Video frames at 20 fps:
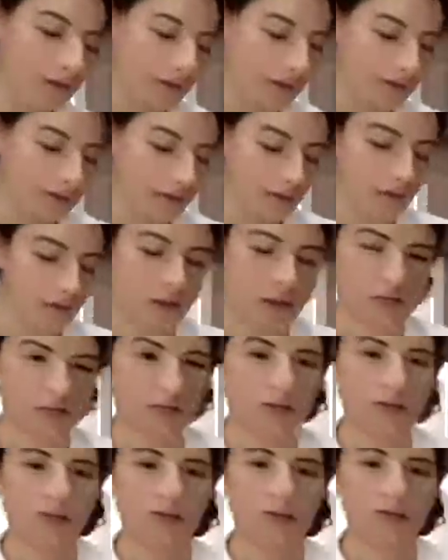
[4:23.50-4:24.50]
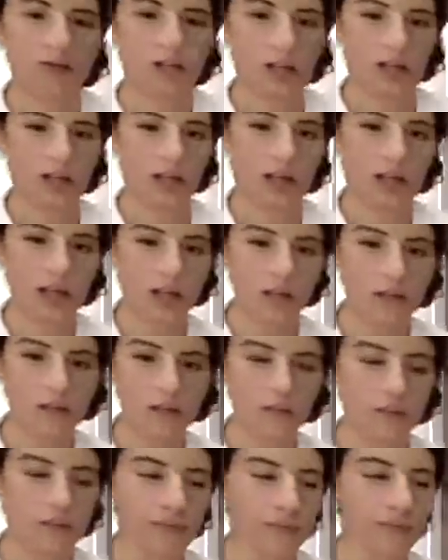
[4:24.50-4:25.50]
Then you're going to take your chicken leg,
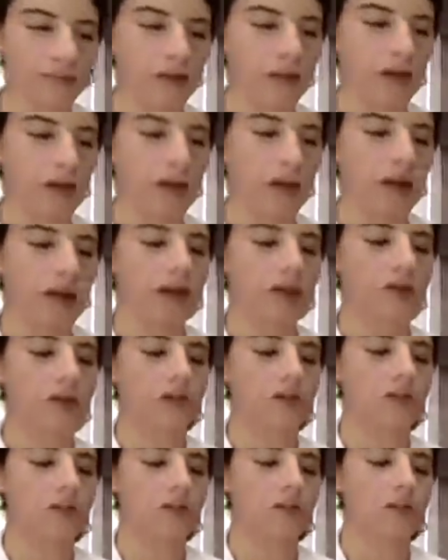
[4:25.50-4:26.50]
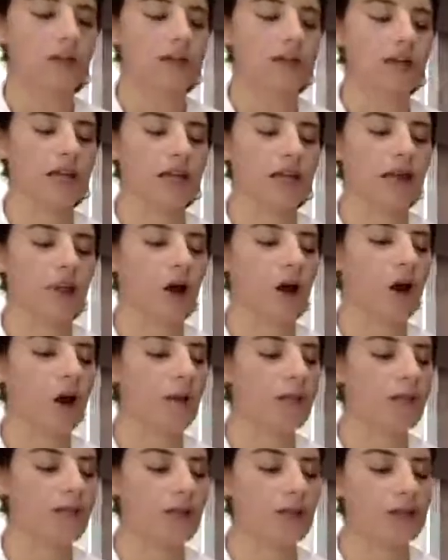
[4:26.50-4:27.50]
and you're going to be taking
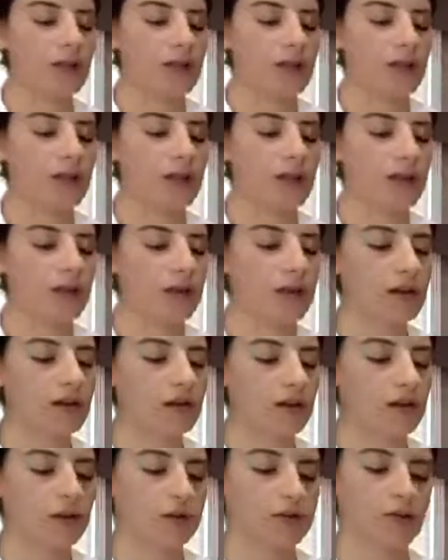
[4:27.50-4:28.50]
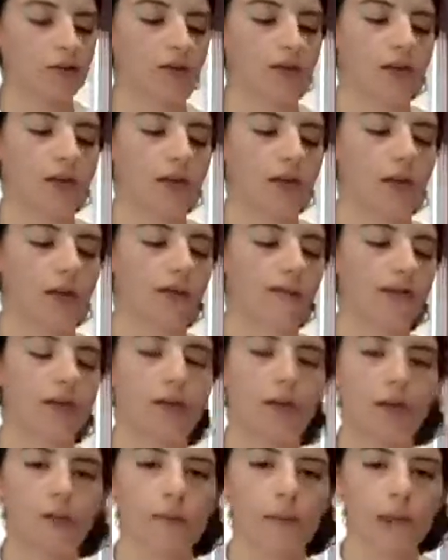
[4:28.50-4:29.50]
off the skin. Just take it off a
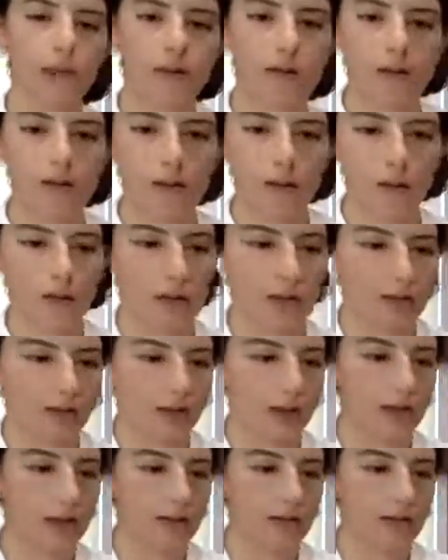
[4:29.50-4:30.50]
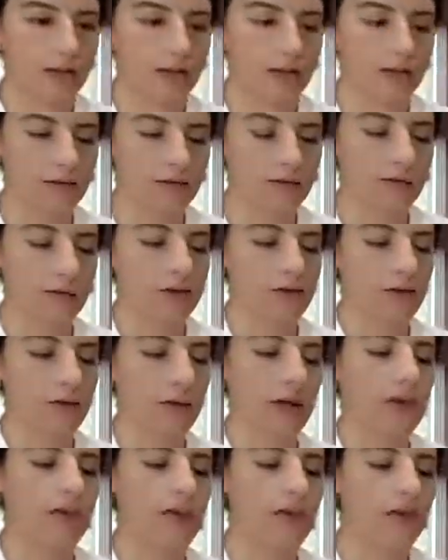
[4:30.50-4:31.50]
little bit, like that.
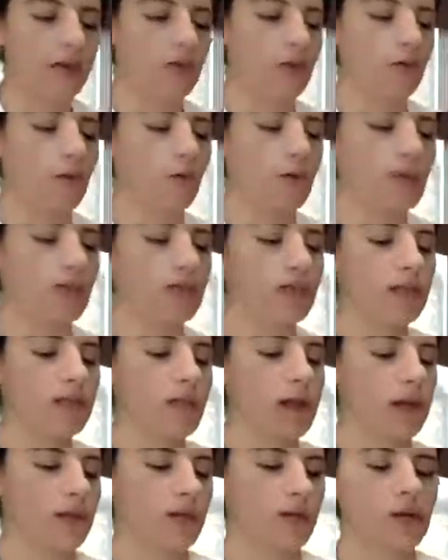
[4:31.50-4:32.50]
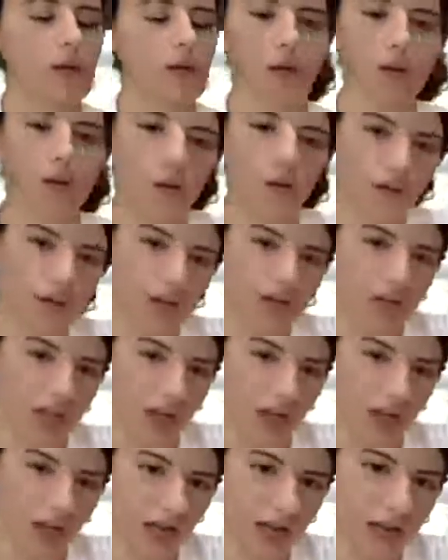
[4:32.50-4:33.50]
And then with the you're going to hold the
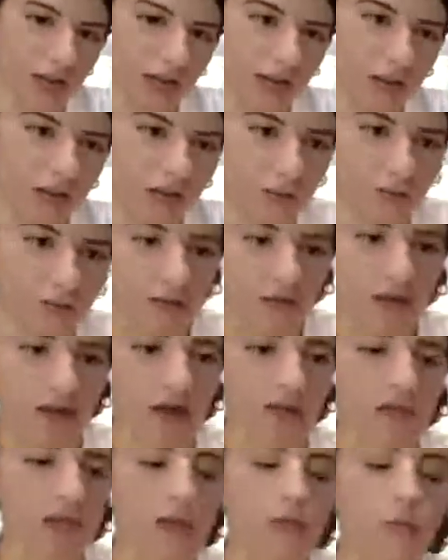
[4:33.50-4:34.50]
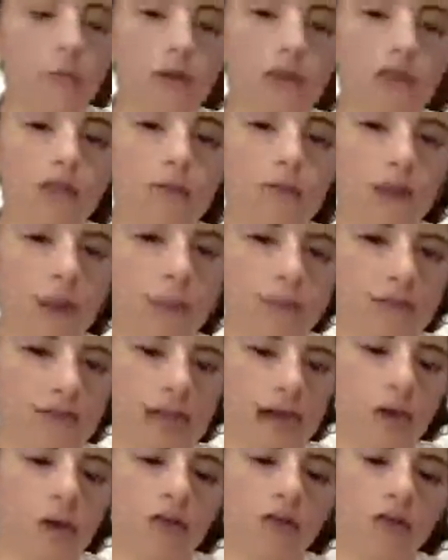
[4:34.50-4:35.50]
chicken leg, and then with the paper
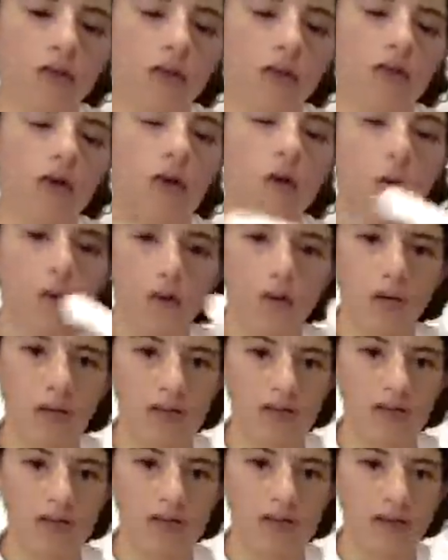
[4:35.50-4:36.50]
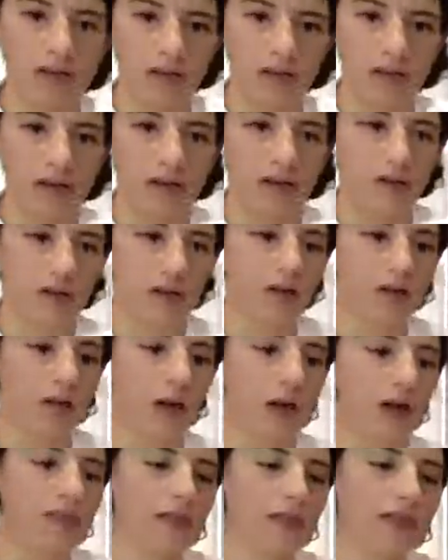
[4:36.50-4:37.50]
towel, you're going to hold onto the skin.
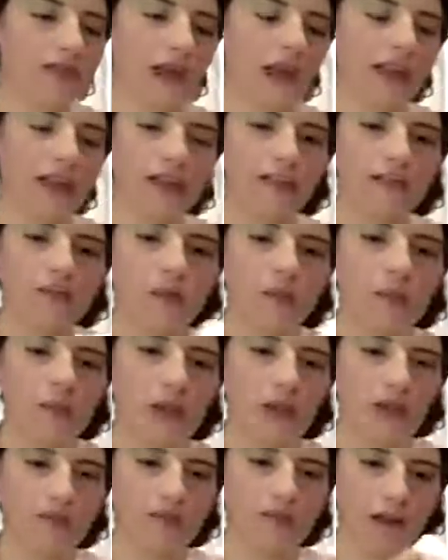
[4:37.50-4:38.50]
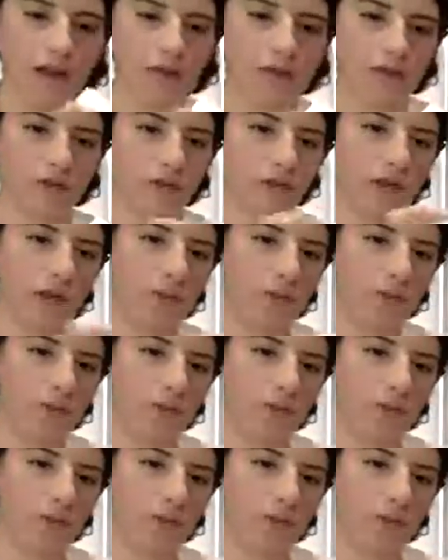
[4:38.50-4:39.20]
And then that gives you a bit of extra grip.